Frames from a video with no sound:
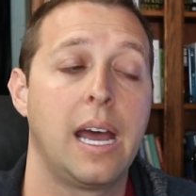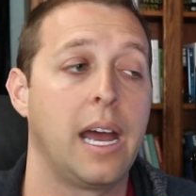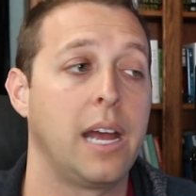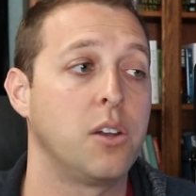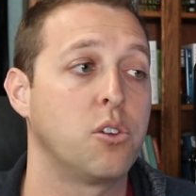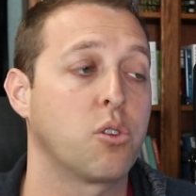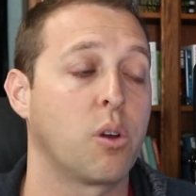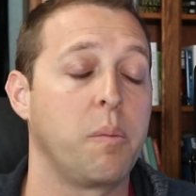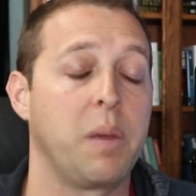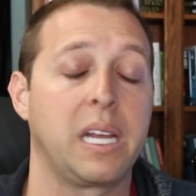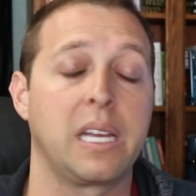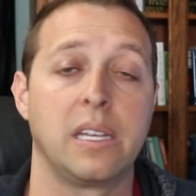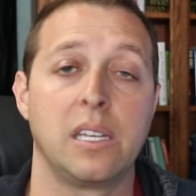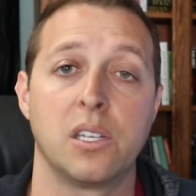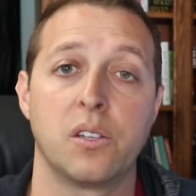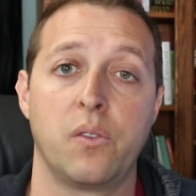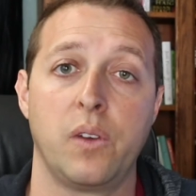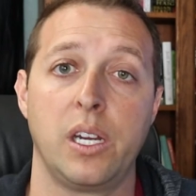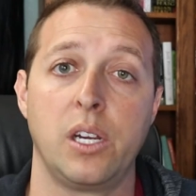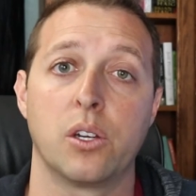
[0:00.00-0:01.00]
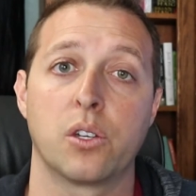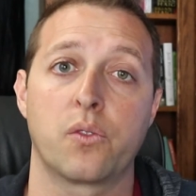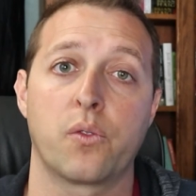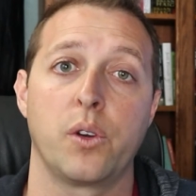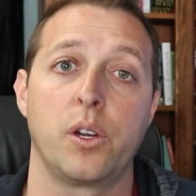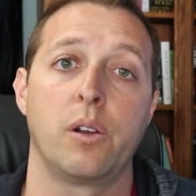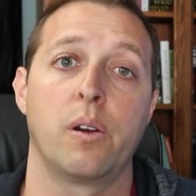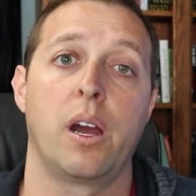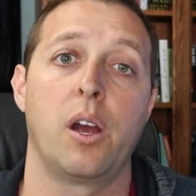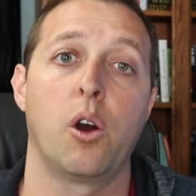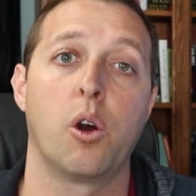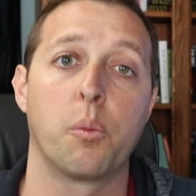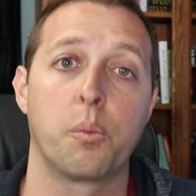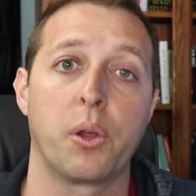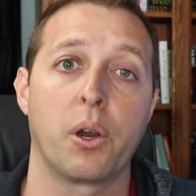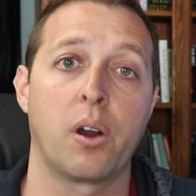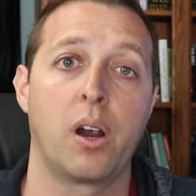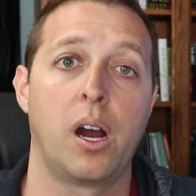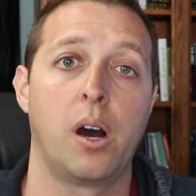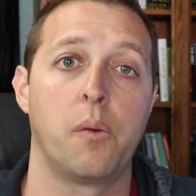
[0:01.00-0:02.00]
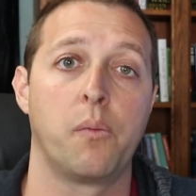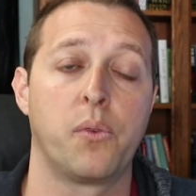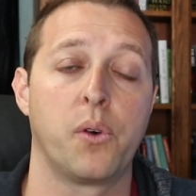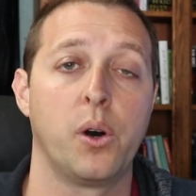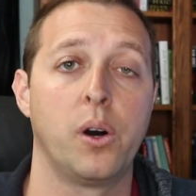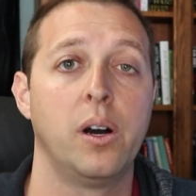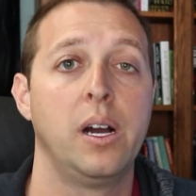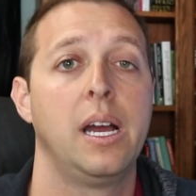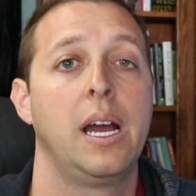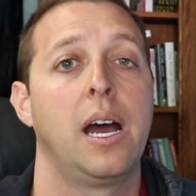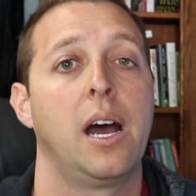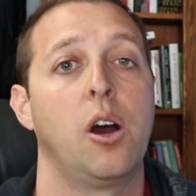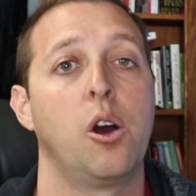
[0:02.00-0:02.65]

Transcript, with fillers: I enjoy making these videos for you. I hope they're helpful.